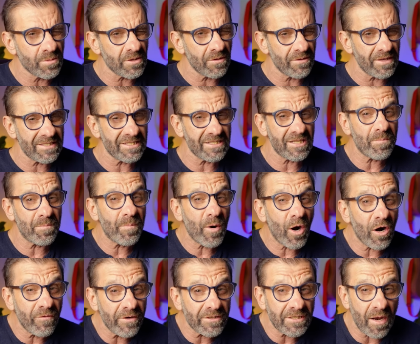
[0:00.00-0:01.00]
so this is the
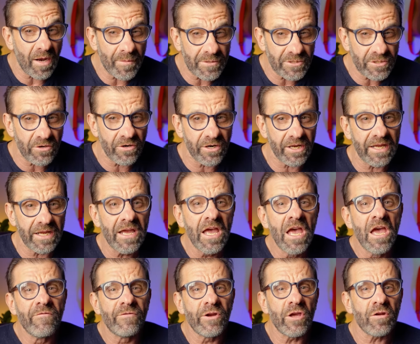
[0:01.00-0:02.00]
perfect opportunity
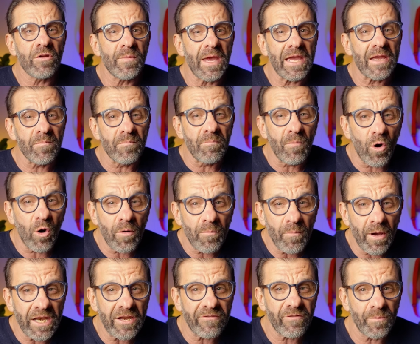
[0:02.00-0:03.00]
for you to make more
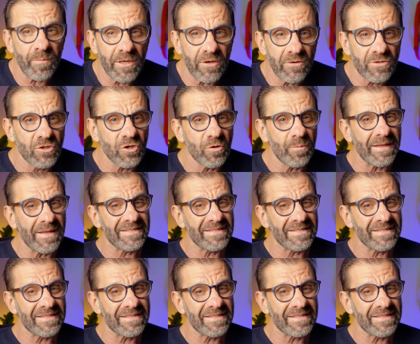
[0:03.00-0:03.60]
money from YouTube